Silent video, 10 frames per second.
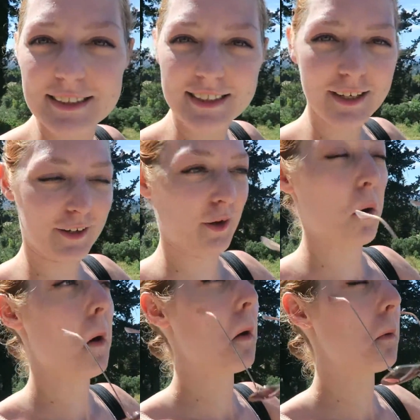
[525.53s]
So,
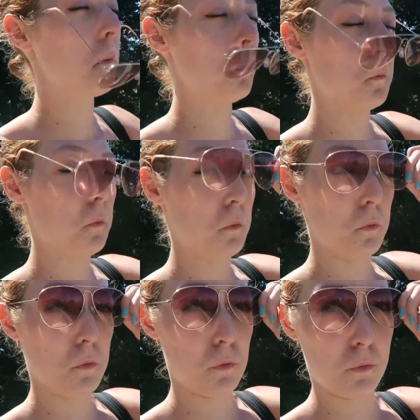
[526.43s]

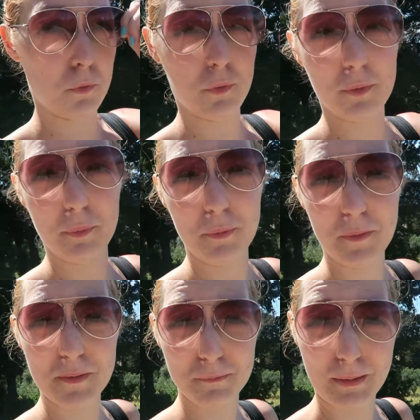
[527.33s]
we'll put
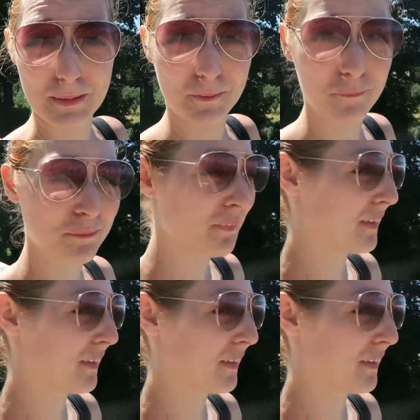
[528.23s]
those back on.